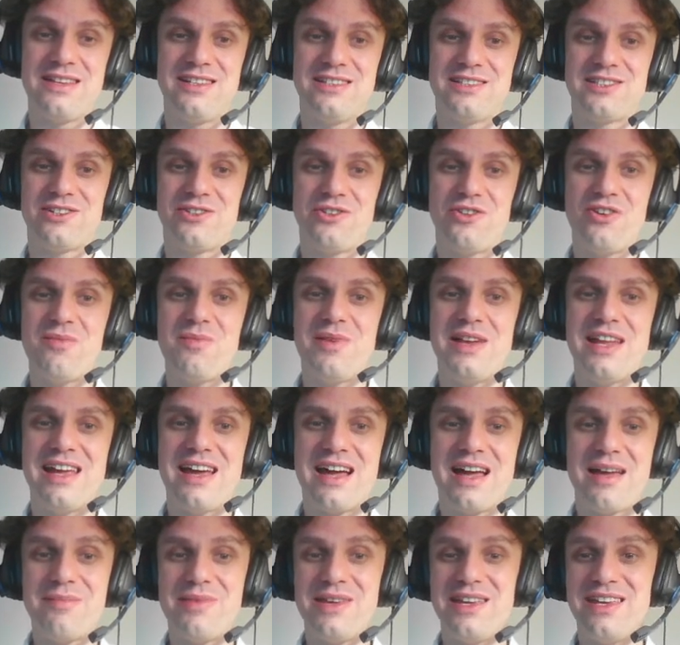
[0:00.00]
So normally
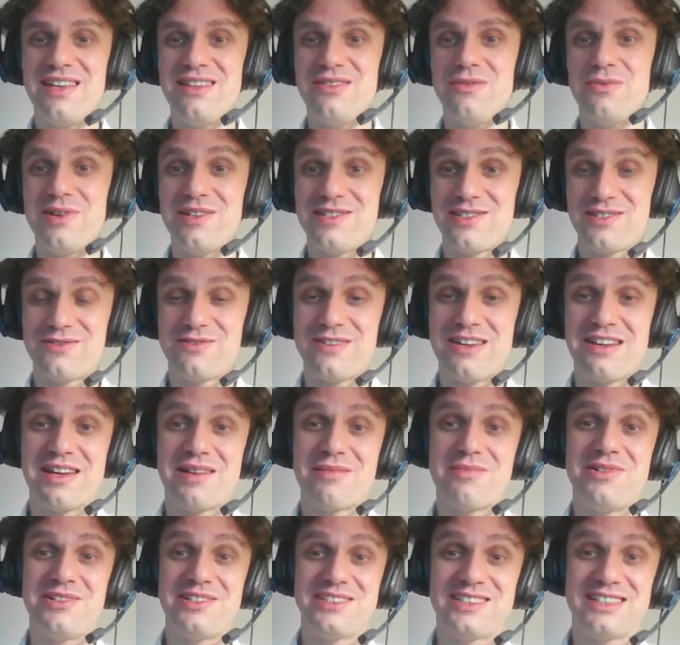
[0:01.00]
I begin with
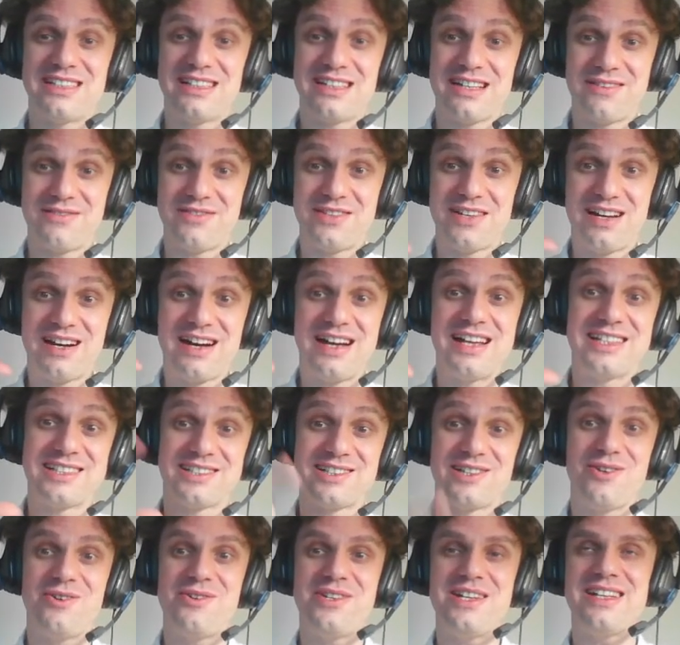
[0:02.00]
variables that have the
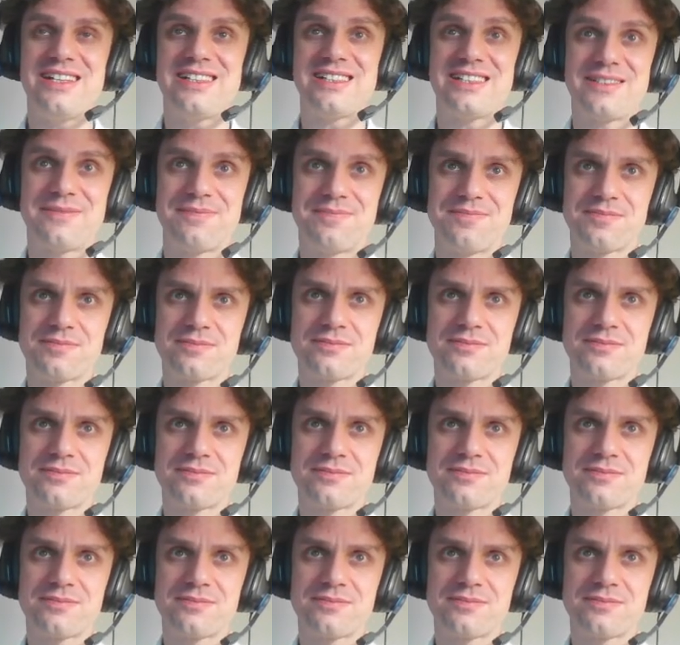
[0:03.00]
highest loadings.